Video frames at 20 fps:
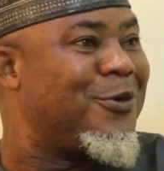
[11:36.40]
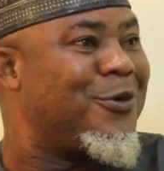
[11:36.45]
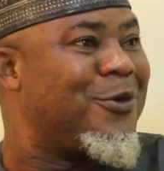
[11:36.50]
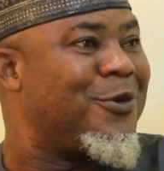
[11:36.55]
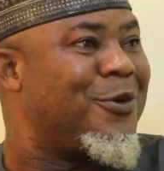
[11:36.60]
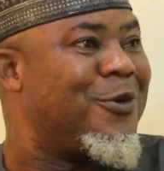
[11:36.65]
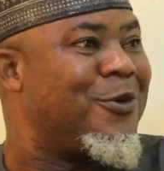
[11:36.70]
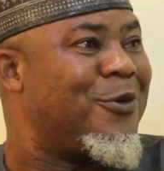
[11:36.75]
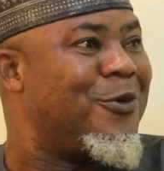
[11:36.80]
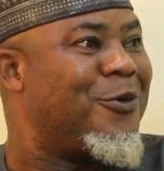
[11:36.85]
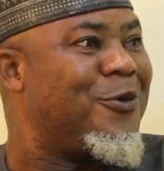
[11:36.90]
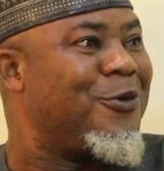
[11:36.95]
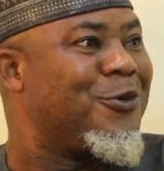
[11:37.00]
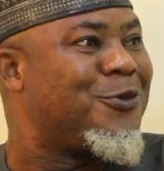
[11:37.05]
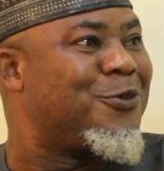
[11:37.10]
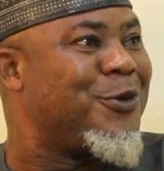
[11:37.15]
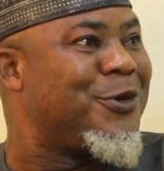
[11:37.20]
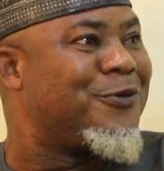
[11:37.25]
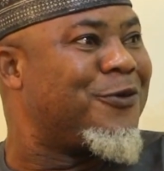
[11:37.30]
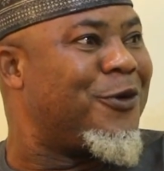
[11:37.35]
speaks for
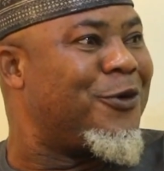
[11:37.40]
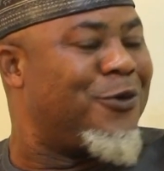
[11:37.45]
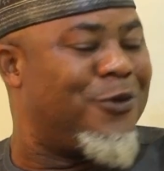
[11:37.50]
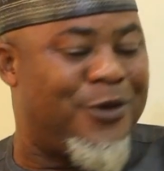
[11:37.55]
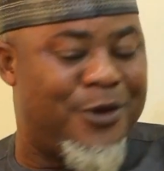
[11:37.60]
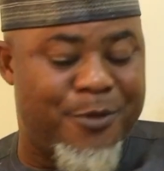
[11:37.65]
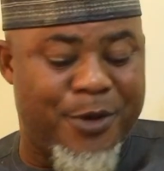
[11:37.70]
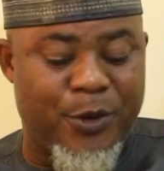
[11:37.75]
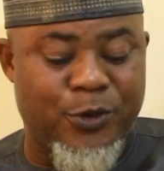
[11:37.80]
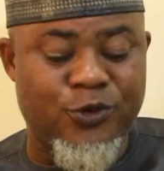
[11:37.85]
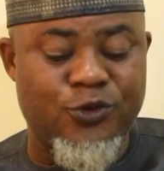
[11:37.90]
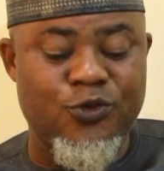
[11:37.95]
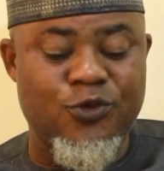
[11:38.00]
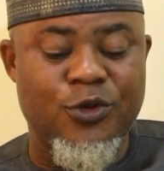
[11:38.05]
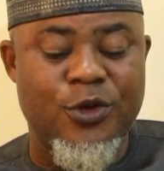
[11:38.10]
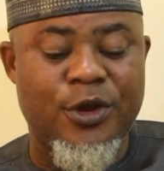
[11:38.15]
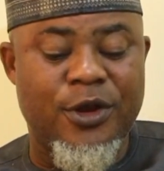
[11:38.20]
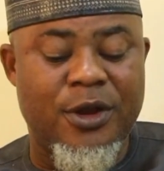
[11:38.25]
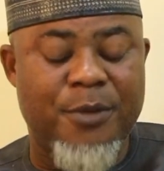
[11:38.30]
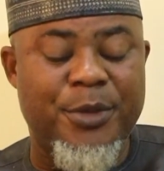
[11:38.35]
you? Number two,
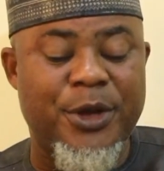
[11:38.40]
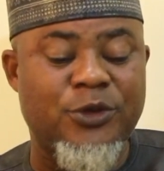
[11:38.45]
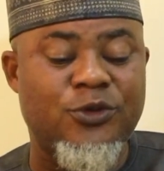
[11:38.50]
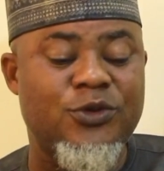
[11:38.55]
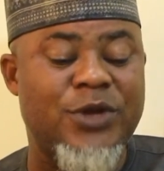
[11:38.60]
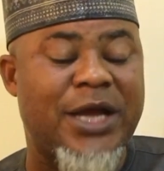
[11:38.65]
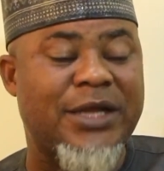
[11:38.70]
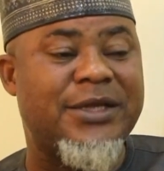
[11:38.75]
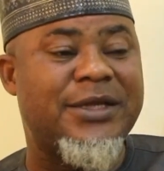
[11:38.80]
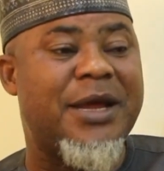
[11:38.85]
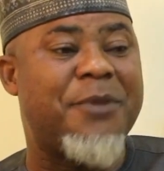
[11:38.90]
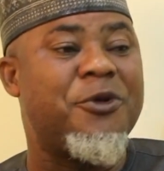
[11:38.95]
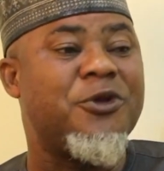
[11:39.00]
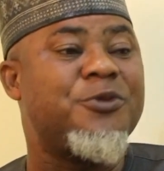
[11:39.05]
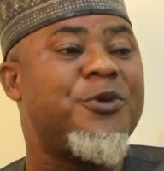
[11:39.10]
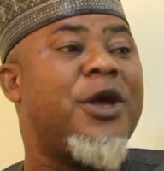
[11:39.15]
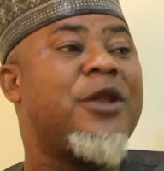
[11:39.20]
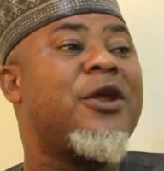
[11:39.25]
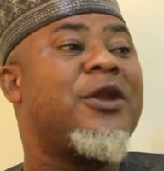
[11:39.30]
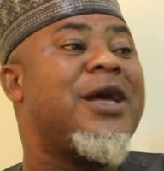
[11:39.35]
that there
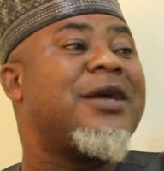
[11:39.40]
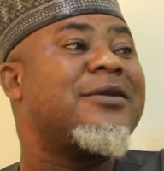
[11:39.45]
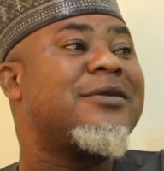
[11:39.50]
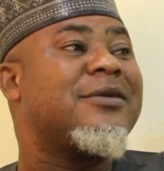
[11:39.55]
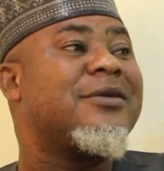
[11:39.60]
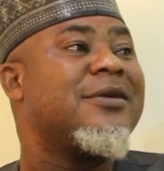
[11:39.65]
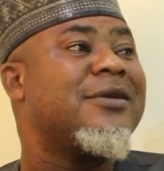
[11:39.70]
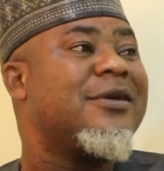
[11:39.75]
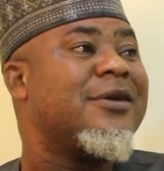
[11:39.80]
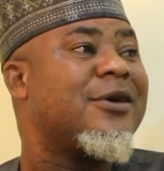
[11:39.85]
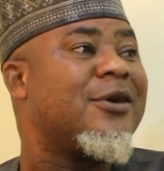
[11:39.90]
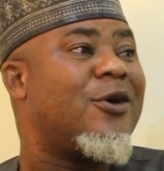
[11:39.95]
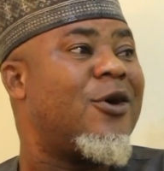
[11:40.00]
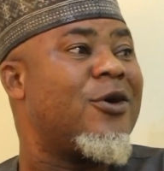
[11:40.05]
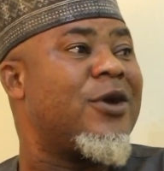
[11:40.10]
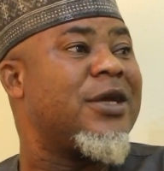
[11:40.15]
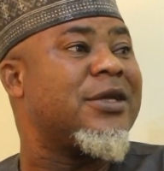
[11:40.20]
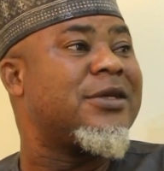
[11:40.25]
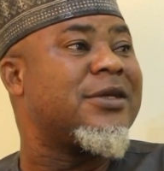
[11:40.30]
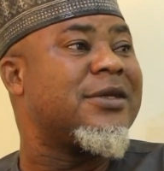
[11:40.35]
must be another
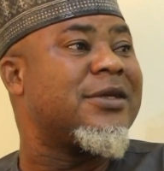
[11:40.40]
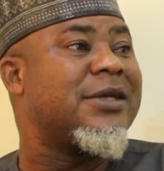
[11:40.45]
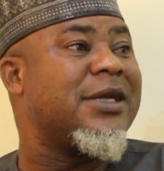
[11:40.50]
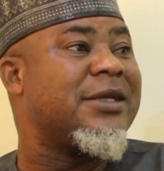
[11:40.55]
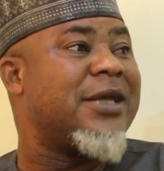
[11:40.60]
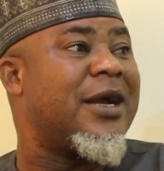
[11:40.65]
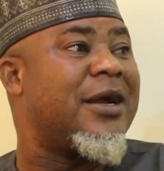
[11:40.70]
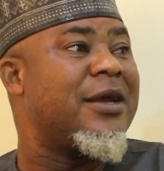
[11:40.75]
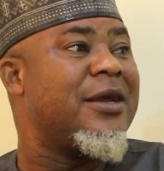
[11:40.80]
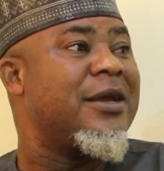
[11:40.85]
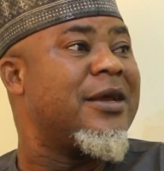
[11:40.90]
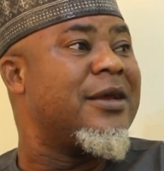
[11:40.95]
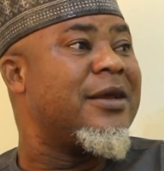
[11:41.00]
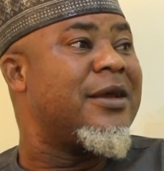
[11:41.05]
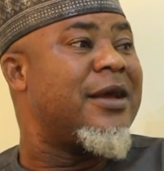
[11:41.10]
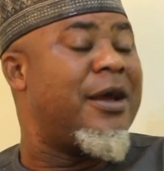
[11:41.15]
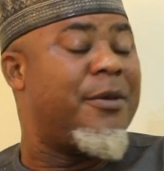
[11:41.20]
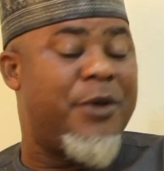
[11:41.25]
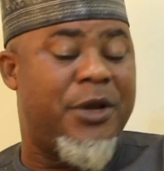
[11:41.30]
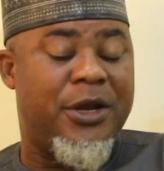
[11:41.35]
Congress center.
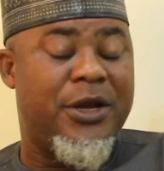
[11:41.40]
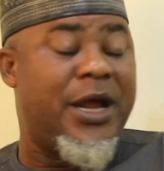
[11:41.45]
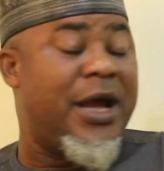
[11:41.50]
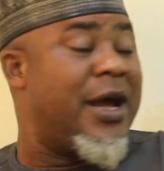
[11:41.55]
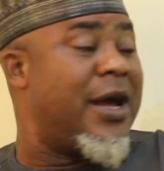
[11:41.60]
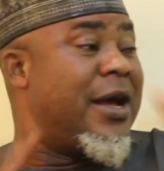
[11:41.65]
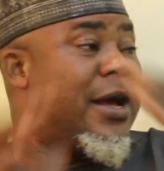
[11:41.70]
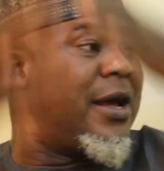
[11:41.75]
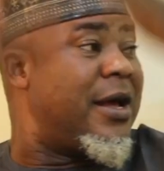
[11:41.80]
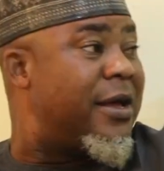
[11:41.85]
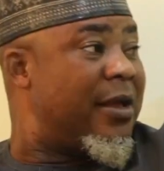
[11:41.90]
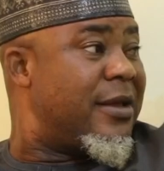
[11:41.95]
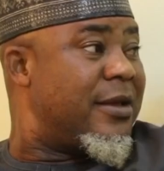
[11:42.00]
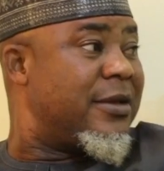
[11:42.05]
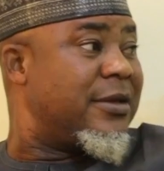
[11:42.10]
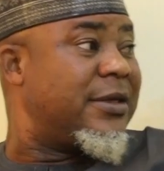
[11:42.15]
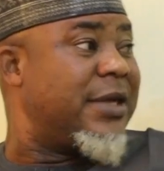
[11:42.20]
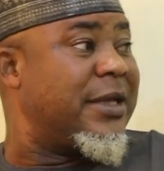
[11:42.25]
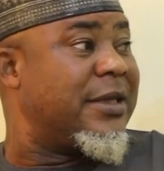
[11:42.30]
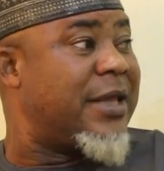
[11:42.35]
I'm another
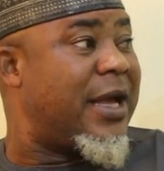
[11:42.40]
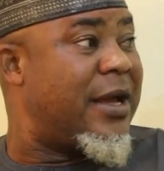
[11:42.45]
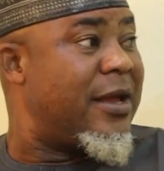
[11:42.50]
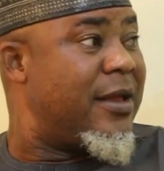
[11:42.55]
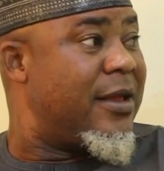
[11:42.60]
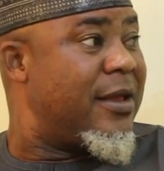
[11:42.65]
center.